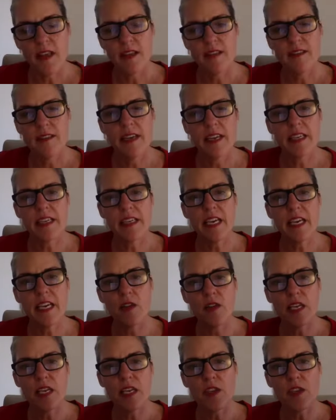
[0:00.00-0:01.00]
that
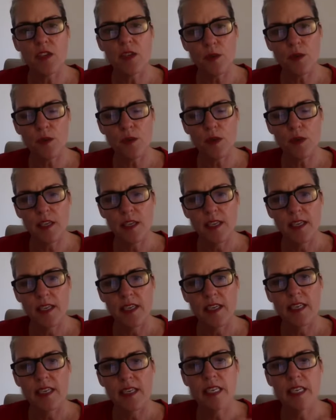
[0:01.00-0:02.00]
carry you
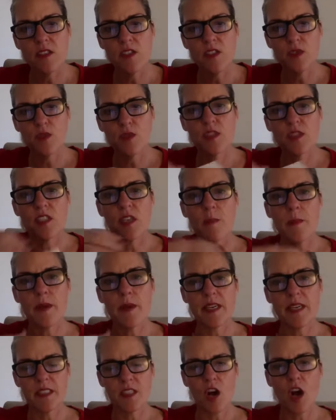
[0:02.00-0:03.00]
into
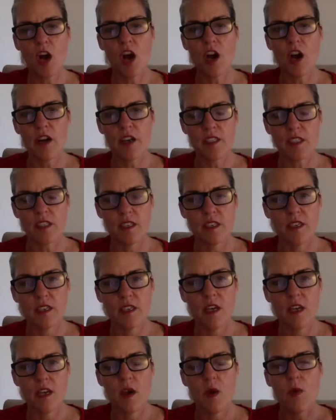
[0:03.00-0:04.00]
somebody's heart.
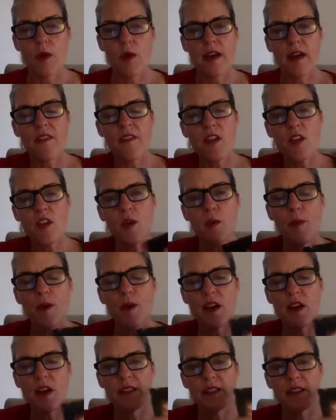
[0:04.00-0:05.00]
Whatever you put
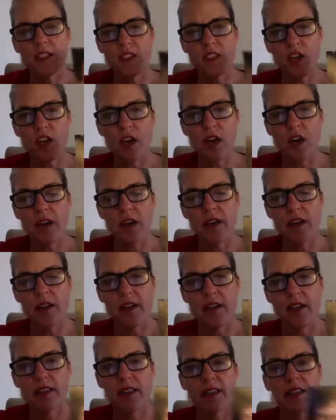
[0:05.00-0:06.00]
on this card
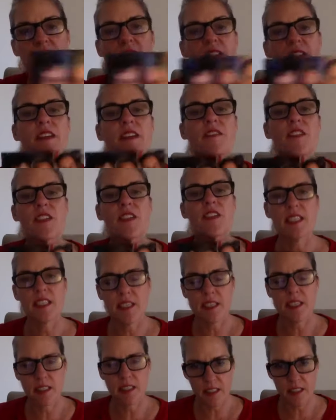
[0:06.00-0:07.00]
delivers it
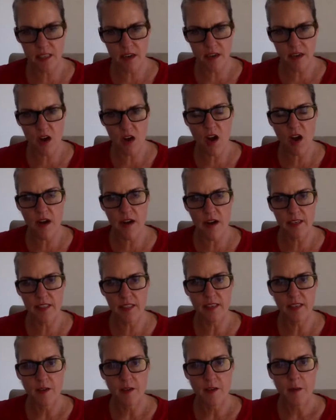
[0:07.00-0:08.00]
into their heart.
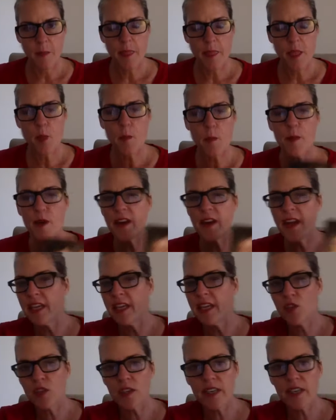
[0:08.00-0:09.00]
You put
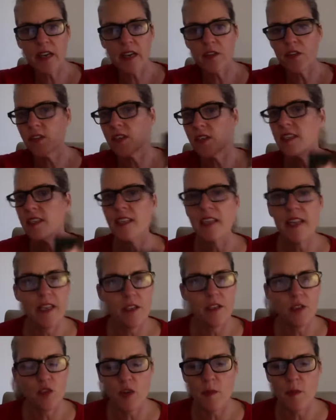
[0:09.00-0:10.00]
hatred out, you're going to get
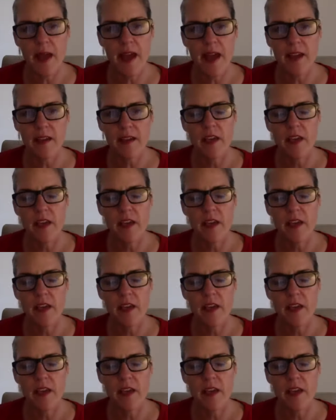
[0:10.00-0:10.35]
hatred back.